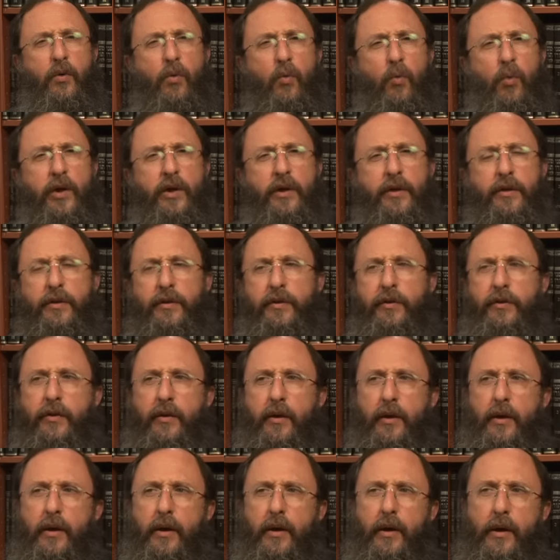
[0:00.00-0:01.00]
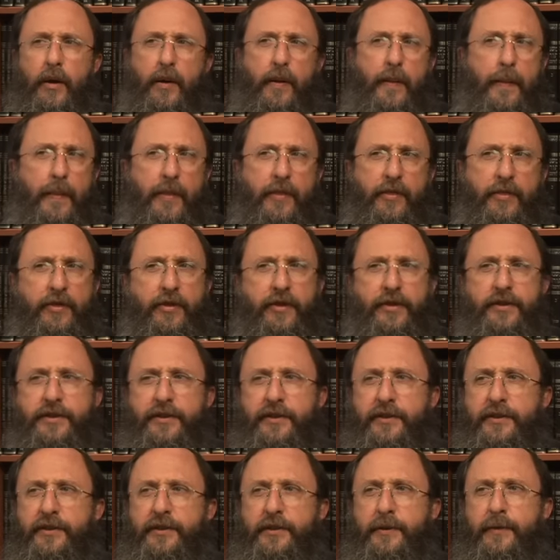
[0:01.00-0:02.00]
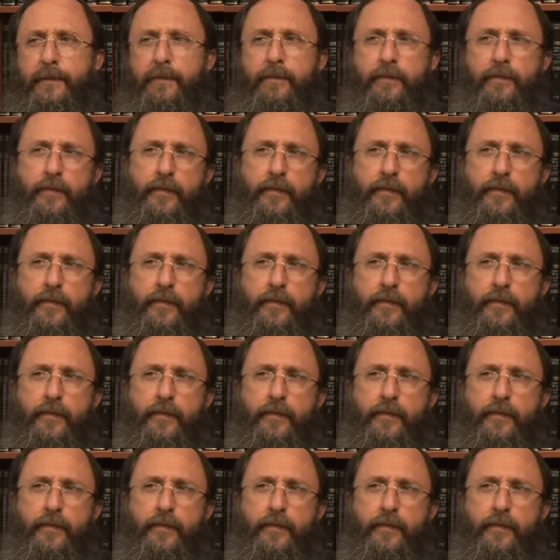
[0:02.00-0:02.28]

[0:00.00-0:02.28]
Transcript: with this